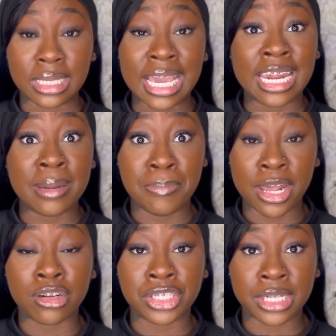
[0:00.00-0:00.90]
and in
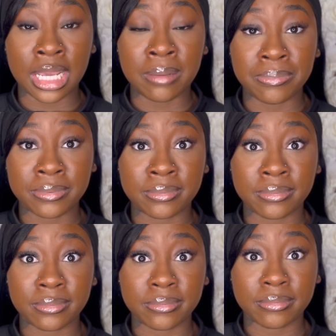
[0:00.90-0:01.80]
better shape
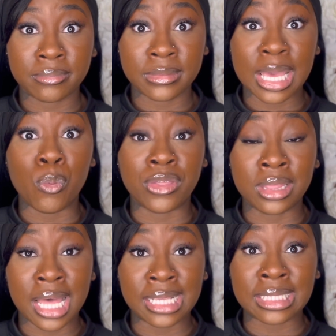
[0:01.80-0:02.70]
with
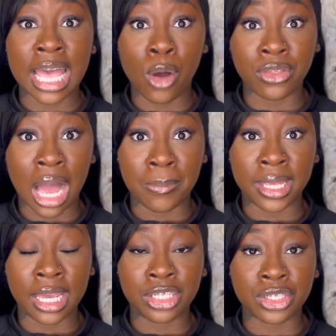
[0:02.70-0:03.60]
less health
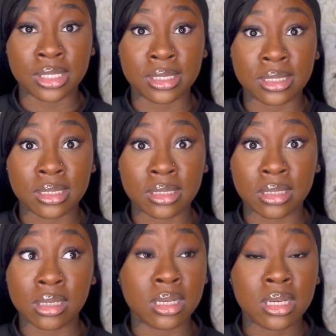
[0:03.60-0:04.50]
complications.
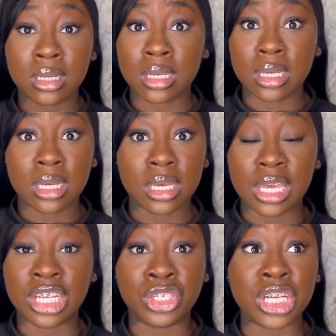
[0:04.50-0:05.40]

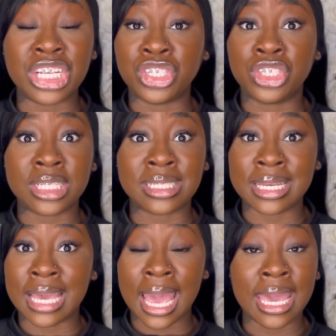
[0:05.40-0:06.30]
It's, it's just the
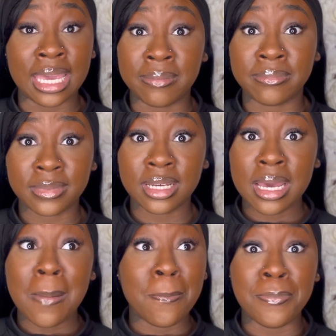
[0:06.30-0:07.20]
game.
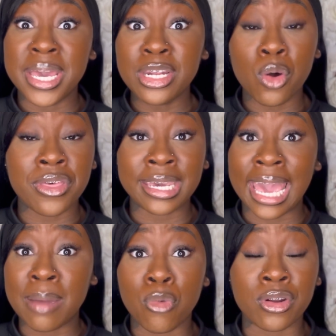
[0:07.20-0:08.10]
Men know the
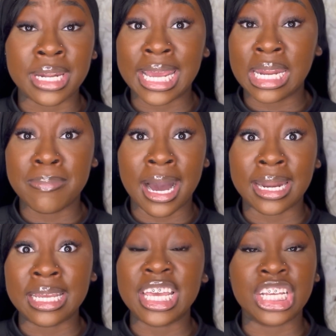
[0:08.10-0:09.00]
game more than
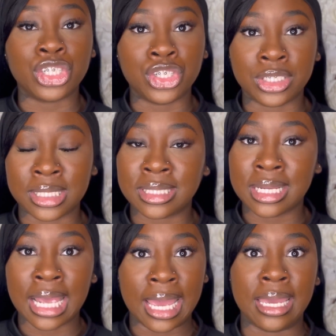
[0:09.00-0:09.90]
anybody. It's just the
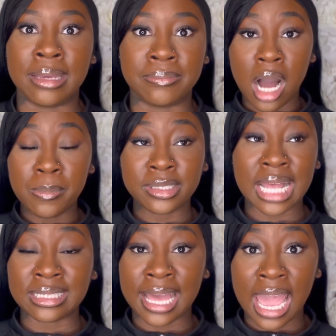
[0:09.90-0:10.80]
game. Almost
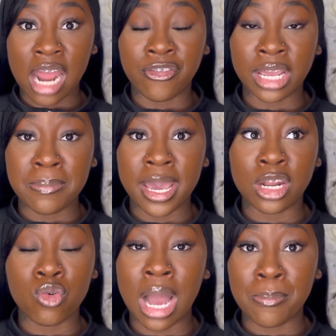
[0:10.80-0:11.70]
like the African man
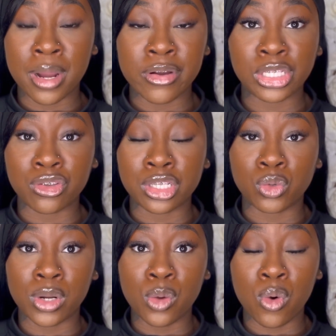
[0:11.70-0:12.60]
who got married to the
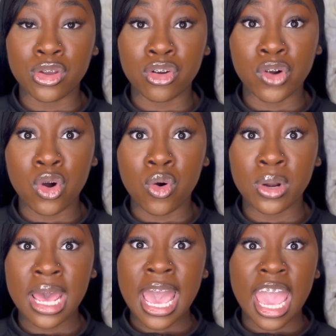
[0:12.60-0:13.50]
21 year old,
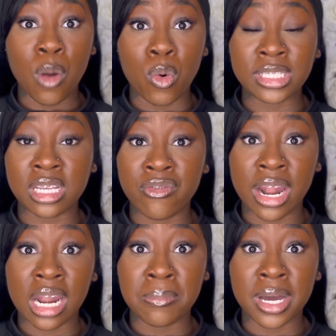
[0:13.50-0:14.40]
and once he ran
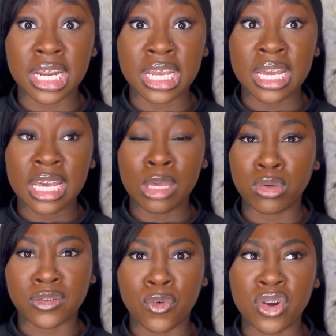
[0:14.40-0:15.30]
out of money, he
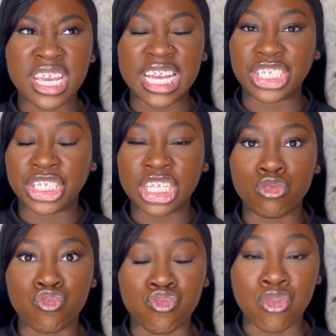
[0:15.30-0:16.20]
was 40 and she
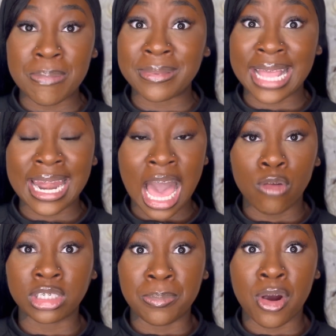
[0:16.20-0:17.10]
ripped that
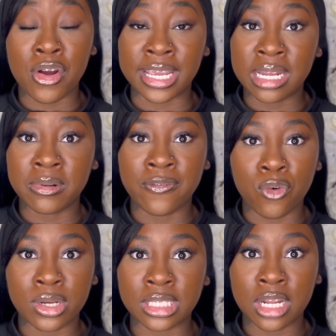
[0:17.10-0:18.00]
house apart. He ended up
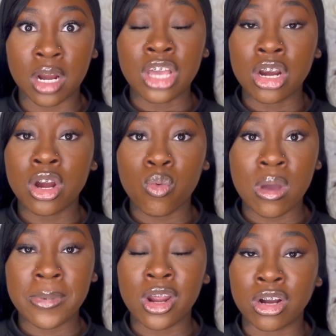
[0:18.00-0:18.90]
divorcing her. Younger
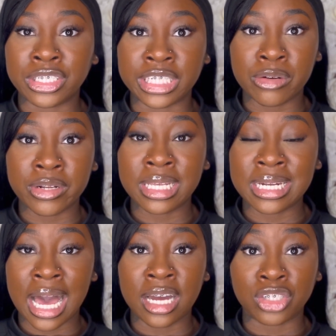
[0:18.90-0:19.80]
women are generally
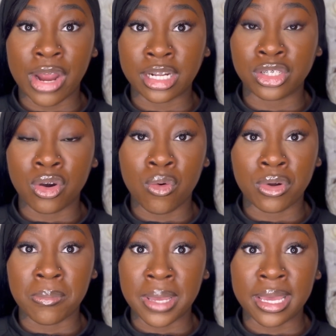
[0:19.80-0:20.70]
not attracted to
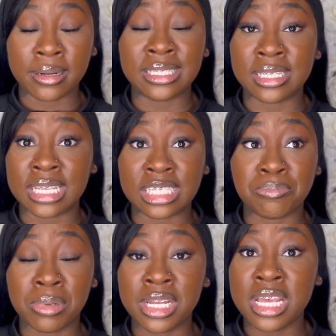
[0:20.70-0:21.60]
older men. So it's
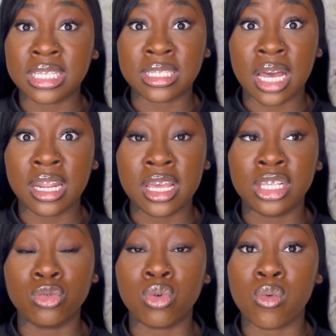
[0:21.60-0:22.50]
plenty of
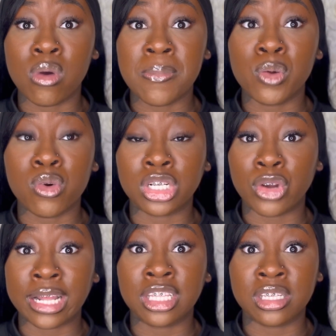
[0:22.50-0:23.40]
studies where women were
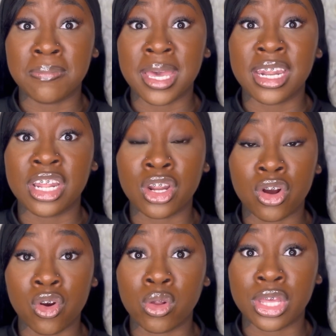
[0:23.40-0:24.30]
attracted to men in their
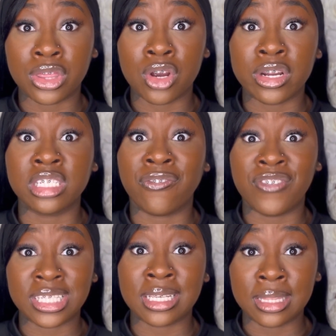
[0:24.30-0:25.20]
early 30s
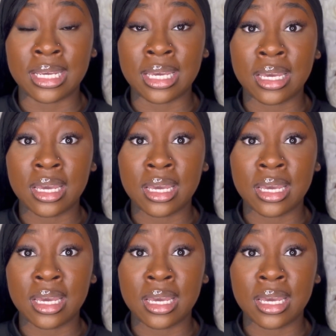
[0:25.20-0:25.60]
physically,